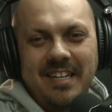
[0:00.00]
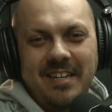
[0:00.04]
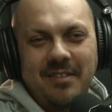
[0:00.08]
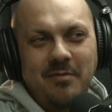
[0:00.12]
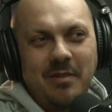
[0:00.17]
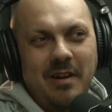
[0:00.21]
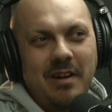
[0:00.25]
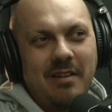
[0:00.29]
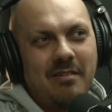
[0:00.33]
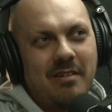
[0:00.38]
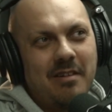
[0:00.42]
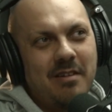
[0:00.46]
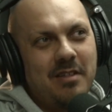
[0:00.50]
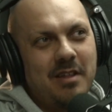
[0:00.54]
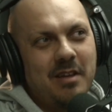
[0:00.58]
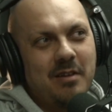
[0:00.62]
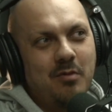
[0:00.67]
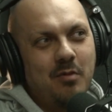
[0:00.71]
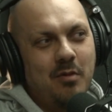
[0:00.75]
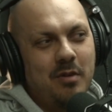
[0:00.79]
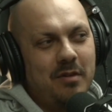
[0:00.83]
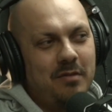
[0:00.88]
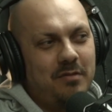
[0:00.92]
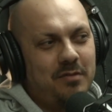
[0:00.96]
where I
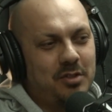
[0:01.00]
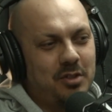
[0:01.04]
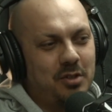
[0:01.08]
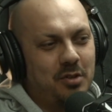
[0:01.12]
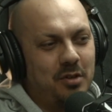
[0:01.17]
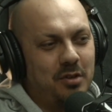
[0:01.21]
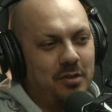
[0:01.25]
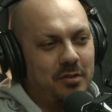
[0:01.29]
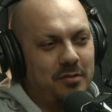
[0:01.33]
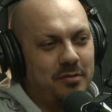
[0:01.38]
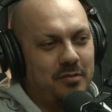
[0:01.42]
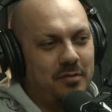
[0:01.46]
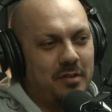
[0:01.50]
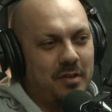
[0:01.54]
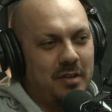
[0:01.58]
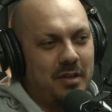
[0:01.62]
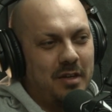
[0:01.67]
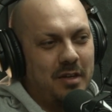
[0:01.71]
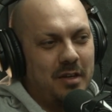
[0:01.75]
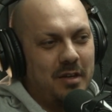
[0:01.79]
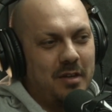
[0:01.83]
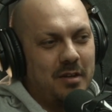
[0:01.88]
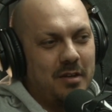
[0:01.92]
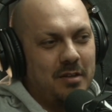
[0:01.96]
think we're
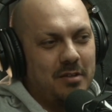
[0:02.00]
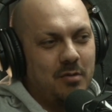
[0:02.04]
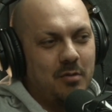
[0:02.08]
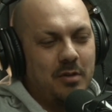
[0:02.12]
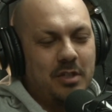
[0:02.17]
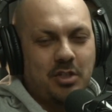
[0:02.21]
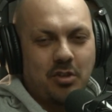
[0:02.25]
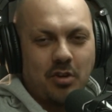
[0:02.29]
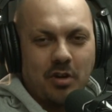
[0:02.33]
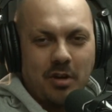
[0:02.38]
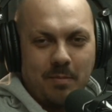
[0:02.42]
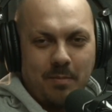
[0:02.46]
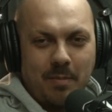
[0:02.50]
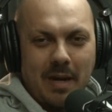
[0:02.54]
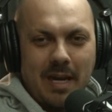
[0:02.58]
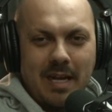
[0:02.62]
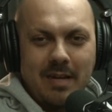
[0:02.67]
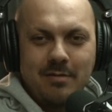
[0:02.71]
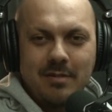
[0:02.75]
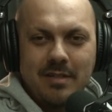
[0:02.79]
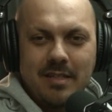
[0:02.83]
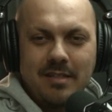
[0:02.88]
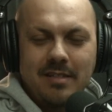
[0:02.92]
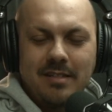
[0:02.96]
trying to
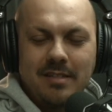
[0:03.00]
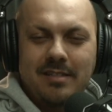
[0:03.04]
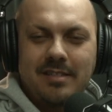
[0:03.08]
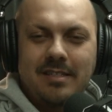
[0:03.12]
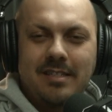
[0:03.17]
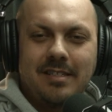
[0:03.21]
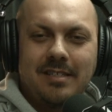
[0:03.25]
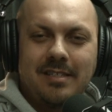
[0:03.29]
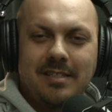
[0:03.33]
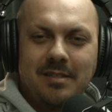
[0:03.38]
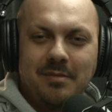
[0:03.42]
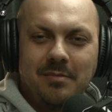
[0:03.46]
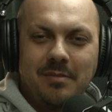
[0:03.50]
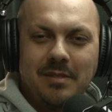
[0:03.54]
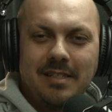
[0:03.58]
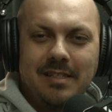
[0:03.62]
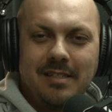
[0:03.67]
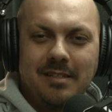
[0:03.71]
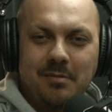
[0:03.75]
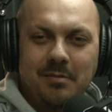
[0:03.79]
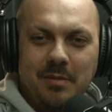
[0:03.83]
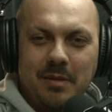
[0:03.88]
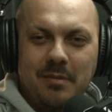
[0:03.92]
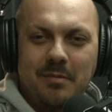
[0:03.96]
play within the system a
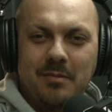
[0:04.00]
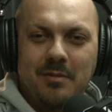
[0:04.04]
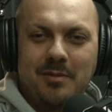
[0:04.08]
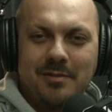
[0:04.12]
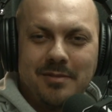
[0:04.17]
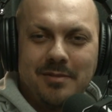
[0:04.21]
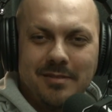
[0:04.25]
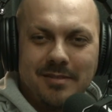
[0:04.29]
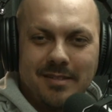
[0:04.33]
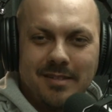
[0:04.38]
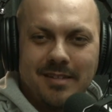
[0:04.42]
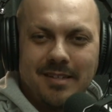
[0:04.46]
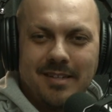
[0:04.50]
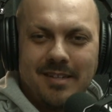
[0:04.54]
little bit more.